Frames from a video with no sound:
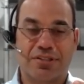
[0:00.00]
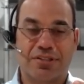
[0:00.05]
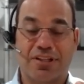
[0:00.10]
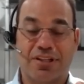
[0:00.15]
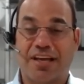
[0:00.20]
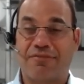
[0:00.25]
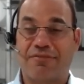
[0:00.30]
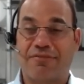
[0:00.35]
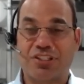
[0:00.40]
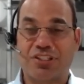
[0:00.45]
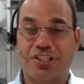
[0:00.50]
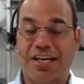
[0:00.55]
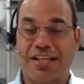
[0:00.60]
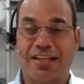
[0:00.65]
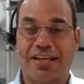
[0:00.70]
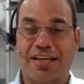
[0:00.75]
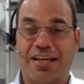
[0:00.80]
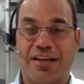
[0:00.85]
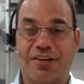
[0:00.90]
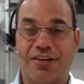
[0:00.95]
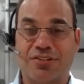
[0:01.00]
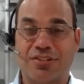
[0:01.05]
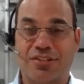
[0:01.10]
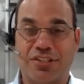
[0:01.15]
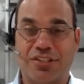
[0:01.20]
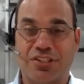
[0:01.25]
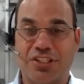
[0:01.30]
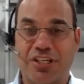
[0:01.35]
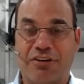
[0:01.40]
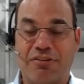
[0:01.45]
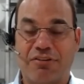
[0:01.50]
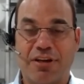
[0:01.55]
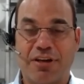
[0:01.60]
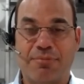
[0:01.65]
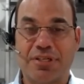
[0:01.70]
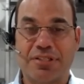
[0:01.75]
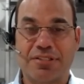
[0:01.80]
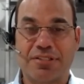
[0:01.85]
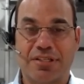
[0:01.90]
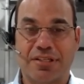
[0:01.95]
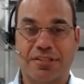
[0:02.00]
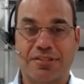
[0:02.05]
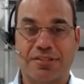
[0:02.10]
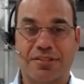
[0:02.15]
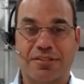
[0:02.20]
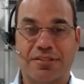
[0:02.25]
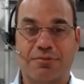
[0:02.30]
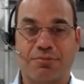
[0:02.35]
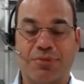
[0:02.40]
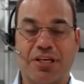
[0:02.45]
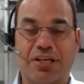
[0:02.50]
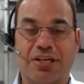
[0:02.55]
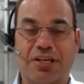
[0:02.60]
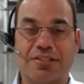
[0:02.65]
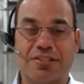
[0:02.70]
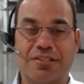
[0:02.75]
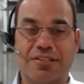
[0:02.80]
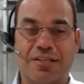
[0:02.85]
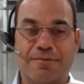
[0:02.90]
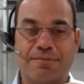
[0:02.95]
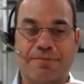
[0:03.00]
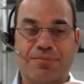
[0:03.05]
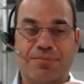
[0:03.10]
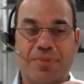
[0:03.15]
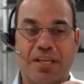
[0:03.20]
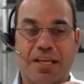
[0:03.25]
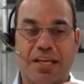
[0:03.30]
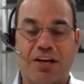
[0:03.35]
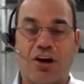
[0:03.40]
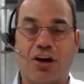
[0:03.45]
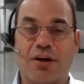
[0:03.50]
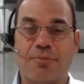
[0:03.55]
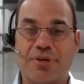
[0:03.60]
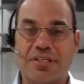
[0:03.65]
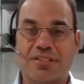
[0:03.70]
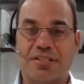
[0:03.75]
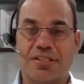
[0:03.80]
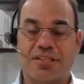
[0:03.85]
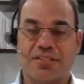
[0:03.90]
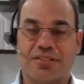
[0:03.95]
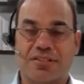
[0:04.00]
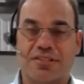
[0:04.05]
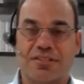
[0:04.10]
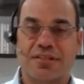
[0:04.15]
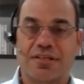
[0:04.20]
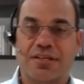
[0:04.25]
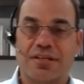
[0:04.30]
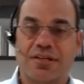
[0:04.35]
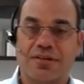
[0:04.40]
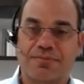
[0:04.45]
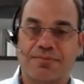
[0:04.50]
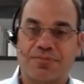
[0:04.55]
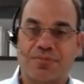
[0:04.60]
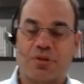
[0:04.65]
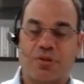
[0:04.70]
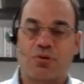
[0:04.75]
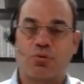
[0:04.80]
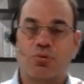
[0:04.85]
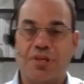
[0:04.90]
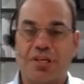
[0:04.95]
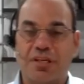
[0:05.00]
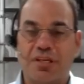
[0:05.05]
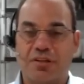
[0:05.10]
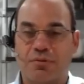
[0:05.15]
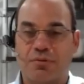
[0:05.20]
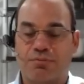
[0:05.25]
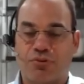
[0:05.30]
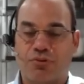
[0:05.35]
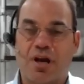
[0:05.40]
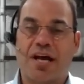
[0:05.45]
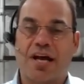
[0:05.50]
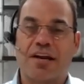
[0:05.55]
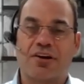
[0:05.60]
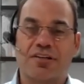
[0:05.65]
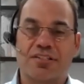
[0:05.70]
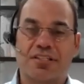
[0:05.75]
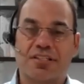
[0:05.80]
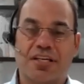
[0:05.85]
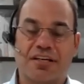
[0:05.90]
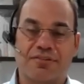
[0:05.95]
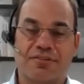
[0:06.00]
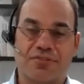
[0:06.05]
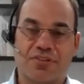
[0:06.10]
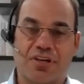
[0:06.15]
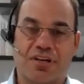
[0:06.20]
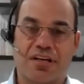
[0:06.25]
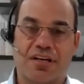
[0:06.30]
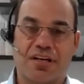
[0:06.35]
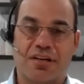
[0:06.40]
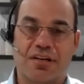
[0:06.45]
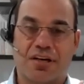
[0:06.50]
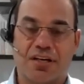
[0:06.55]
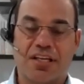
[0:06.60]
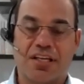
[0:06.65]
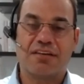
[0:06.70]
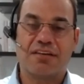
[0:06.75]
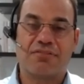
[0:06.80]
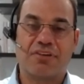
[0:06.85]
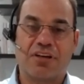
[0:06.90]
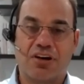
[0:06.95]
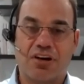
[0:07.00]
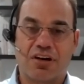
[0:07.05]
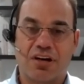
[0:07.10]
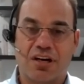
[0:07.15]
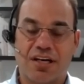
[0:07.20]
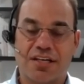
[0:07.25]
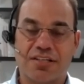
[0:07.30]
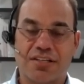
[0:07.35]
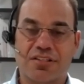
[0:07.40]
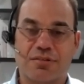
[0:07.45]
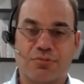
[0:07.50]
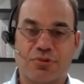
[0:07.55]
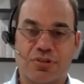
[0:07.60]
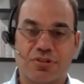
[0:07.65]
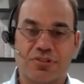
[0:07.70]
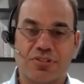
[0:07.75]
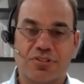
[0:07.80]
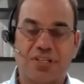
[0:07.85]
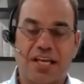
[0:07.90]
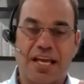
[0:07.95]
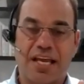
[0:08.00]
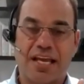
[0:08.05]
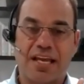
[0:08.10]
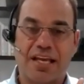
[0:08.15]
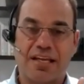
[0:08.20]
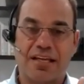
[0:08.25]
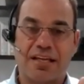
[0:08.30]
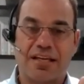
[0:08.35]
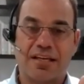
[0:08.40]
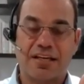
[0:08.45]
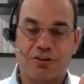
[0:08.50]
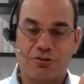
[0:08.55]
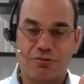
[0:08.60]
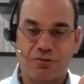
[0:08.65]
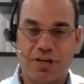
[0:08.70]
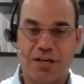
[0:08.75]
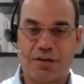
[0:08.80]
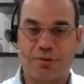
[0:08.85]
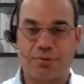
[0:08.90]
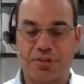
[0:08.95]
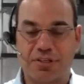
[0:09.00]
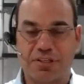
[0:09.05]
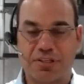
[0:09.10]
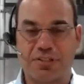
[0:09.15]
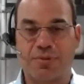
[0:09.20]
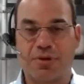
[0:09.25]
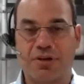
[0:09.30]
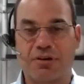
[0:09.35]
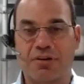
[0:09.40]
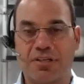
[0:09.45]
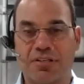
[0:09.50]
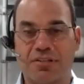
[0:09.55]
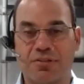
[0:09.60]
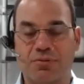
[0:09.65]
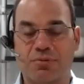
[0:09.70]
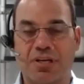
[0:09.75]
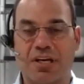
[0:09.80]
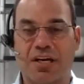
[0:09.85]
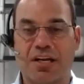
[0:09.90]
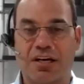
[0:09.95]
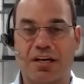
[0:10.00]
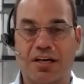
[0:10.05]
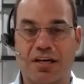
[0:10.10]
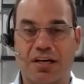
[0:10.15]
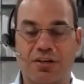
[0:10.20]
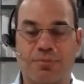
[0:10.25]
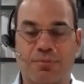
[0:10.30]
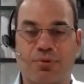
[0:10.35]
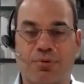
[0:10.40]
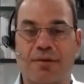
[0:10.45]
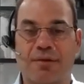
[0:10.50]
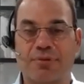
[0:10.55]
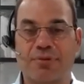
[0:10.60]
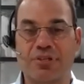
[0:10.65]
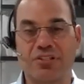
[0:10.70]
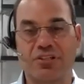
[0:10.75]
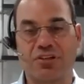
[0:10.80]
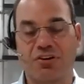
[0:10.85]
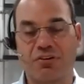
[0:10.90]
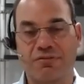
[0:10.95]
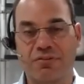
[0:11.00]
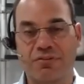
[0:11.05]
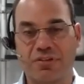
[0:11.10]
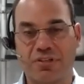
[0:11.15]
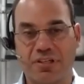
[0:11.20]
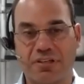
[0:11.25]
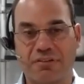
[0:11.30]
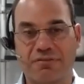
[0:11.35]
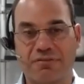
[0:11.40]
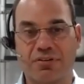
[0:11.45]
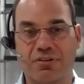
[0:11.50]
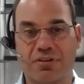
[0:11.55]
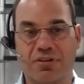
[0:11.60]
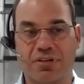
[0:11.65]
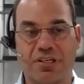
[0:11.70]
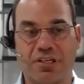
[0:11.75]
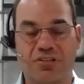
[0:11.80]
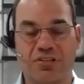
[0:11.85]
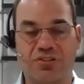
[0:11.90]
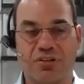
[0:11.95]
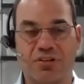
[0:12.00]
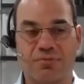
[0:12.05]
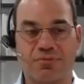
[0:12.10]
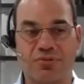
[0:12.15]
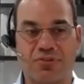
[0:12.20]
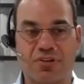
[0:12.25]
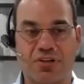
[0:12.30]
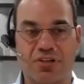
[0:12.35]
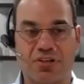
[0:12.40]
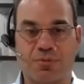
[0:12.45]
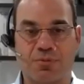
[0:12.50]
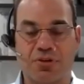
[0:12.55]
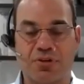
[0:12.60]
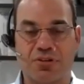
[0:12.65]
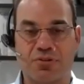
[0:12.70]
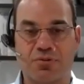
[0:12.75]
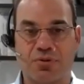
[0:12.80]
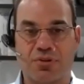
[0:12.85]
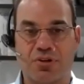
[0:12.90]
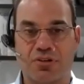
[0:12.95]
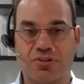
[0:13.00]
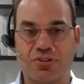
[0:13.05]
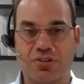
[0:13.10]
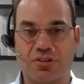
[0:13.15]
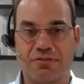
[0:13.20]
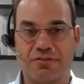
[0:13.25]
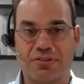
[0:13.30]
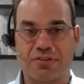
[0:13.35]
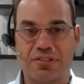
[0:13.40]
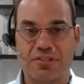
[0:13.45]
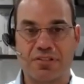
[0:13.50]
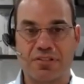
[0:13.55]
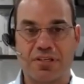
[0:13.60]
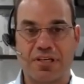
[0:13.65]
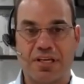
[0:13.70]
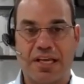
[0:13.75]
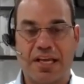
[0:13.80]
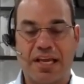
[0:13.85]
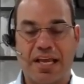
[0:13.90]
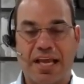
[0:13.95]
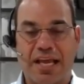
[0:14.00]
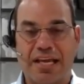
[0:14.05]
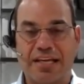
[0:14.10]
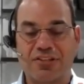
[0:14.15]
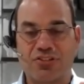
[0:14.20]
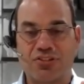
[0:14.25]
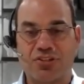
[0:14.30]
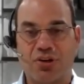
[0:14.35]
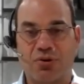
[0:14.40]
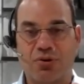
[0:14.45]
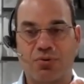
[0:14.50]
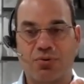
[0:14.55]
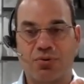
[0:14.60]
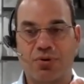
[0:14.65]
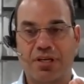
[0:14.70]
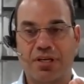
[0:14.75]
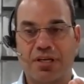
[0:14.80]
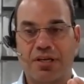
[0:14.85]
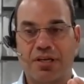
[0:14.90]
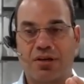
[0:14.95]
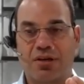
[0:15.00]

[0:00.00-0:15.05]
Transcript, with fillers: to leverage anything else to generate business because in our business we pride ourselves on giving our customers a incredible experience. We kind of under promise and over deliver in terms of their experience with our service. And so